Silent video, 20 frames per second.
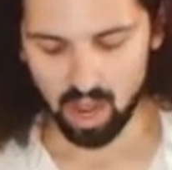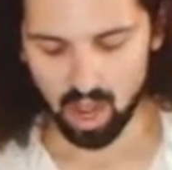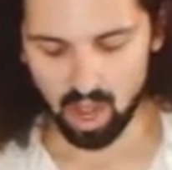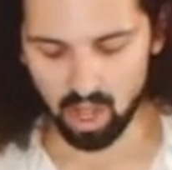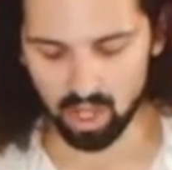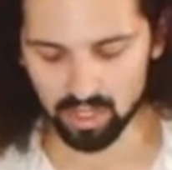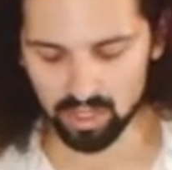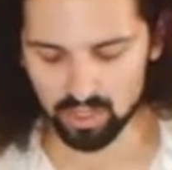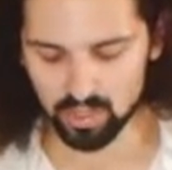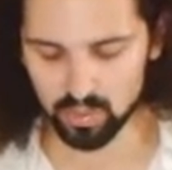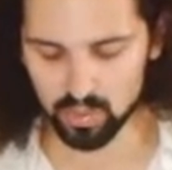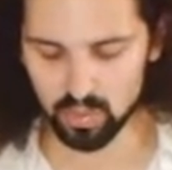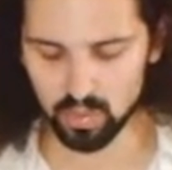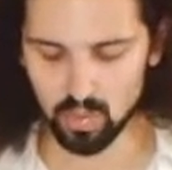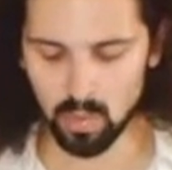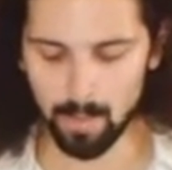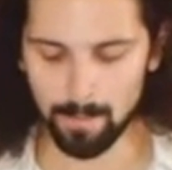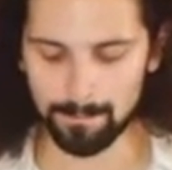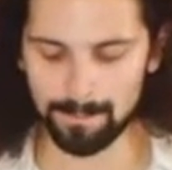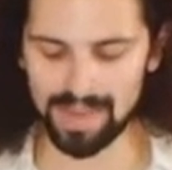onto
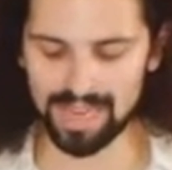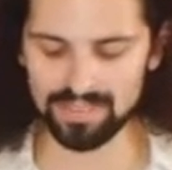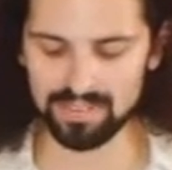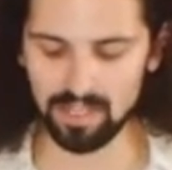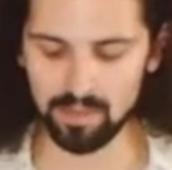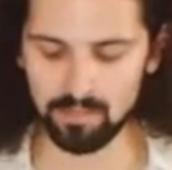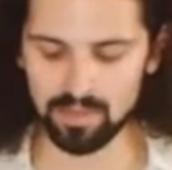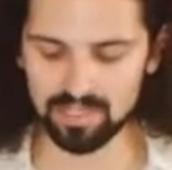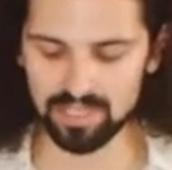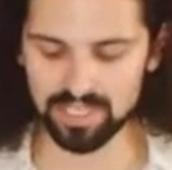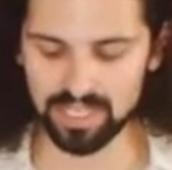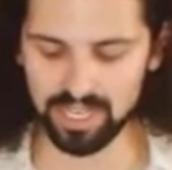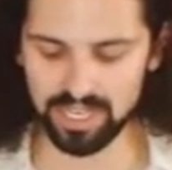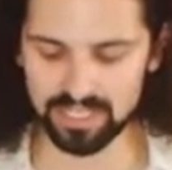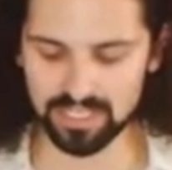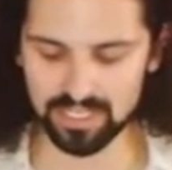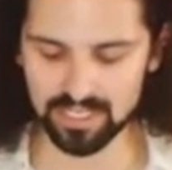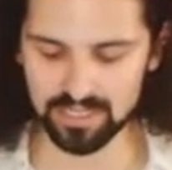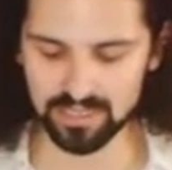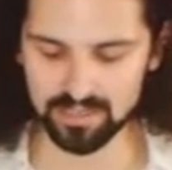pad number
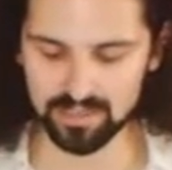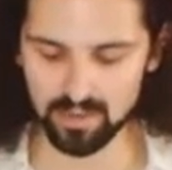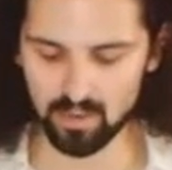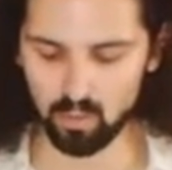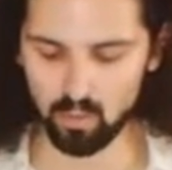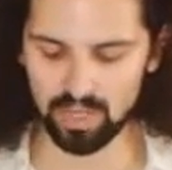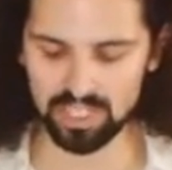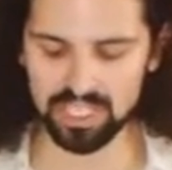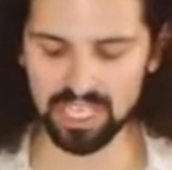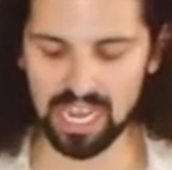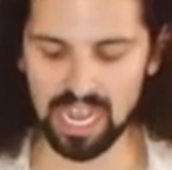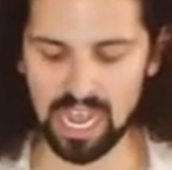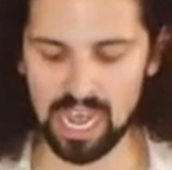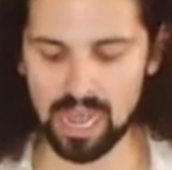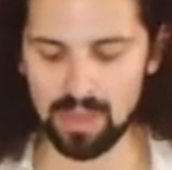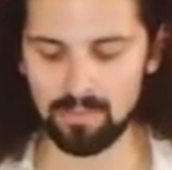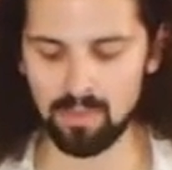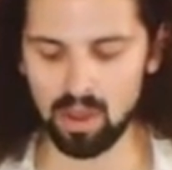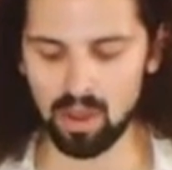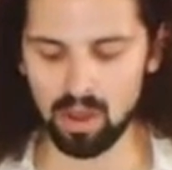6, which
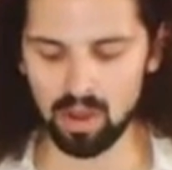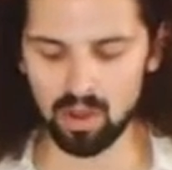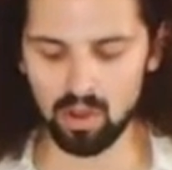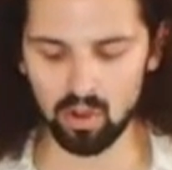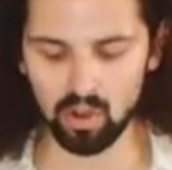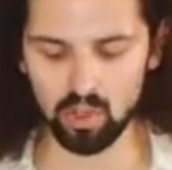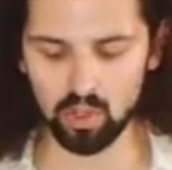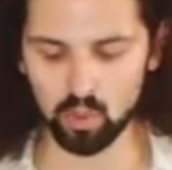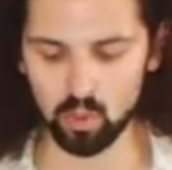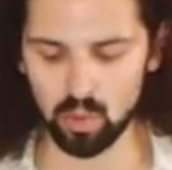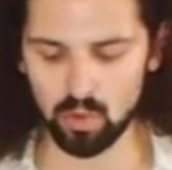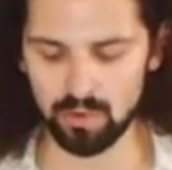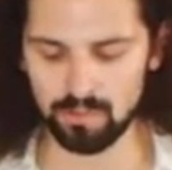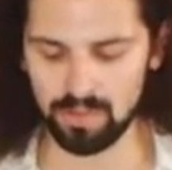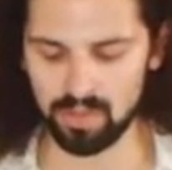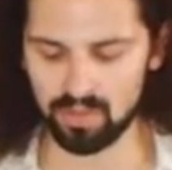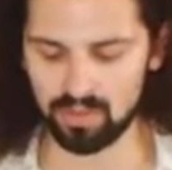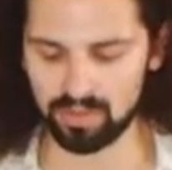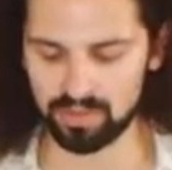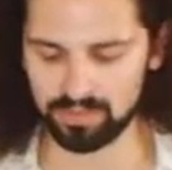I'm going to
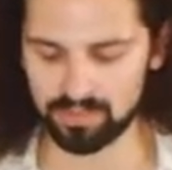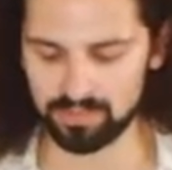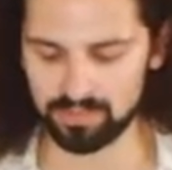unmute.